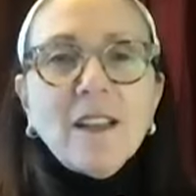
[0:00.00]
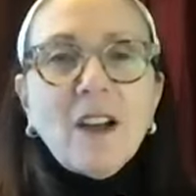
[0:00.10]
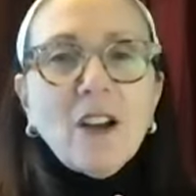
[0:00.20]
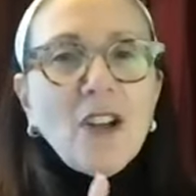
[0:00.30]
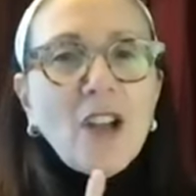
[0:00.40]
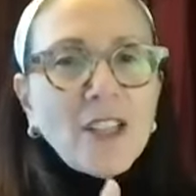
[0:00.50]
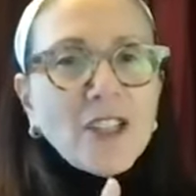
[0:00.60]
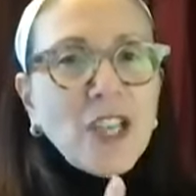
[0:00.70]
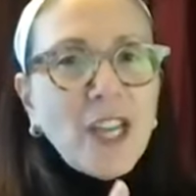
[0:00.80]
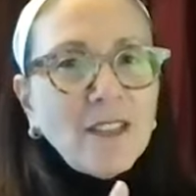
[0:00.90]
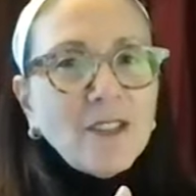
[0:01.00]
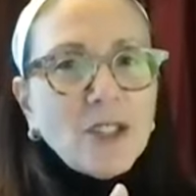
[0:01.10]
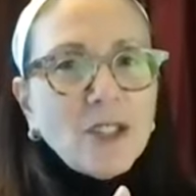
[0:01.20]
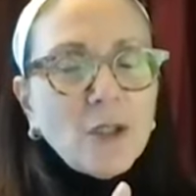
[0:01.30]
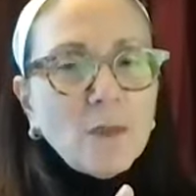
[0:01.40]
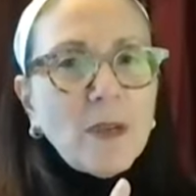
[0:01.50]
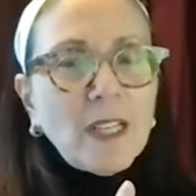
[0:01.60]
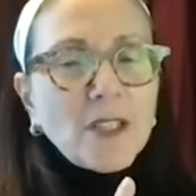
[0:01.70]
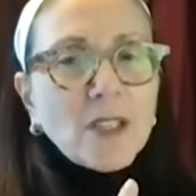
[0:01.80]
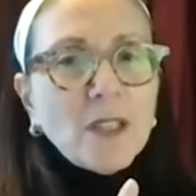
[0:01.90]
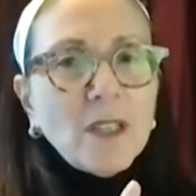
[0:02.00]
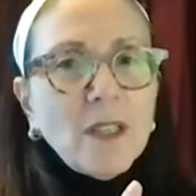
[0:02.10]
are not changed too much.